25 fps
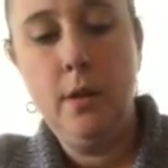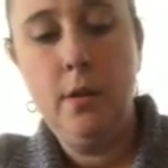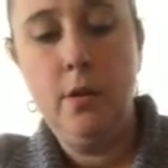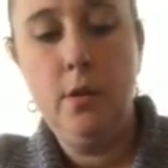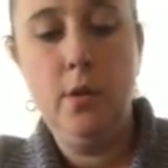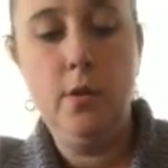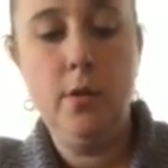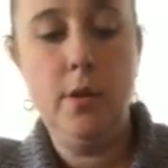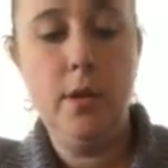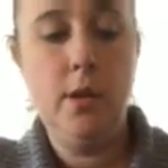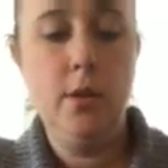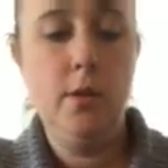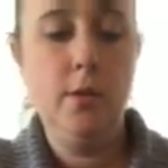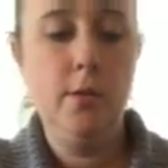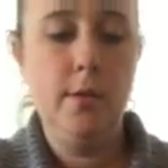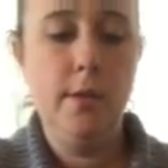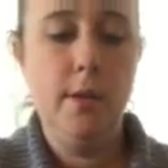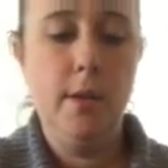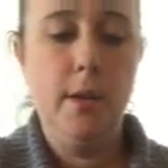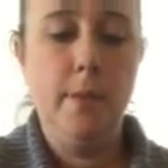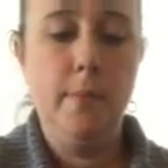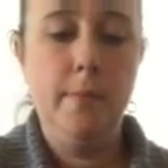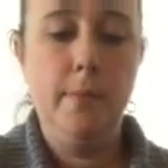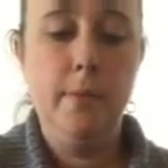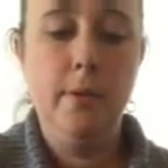You can use
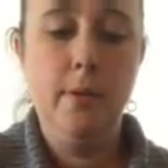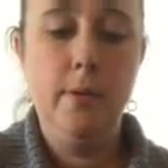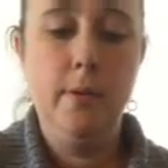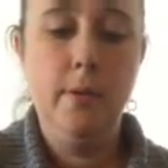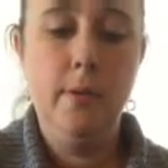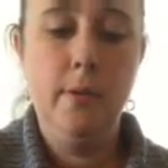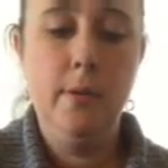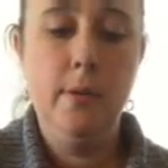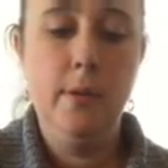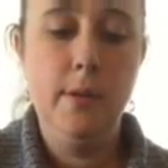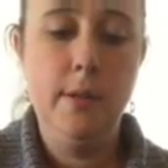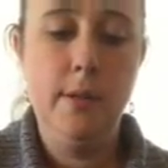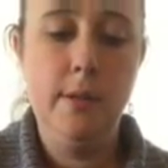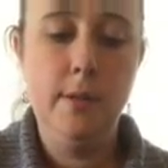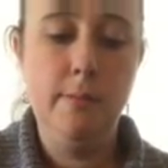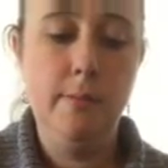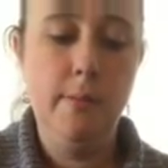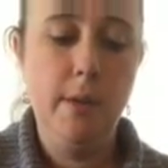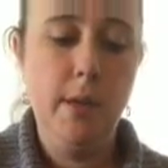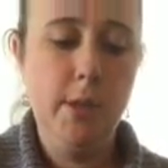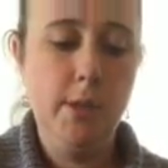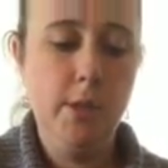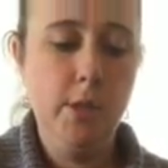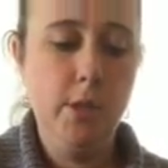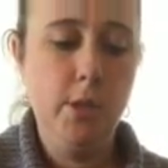up as
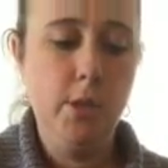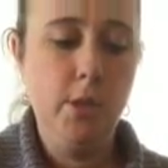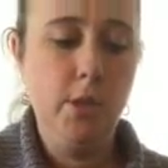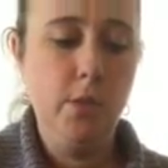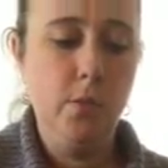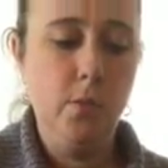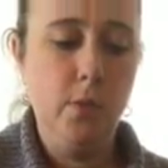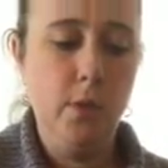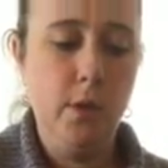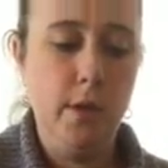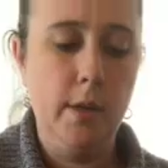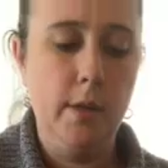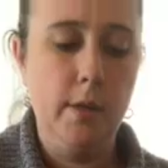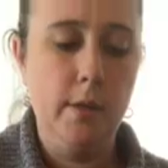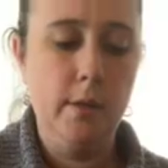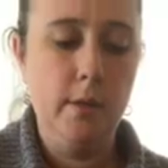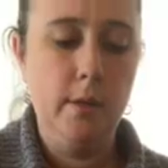much as you want.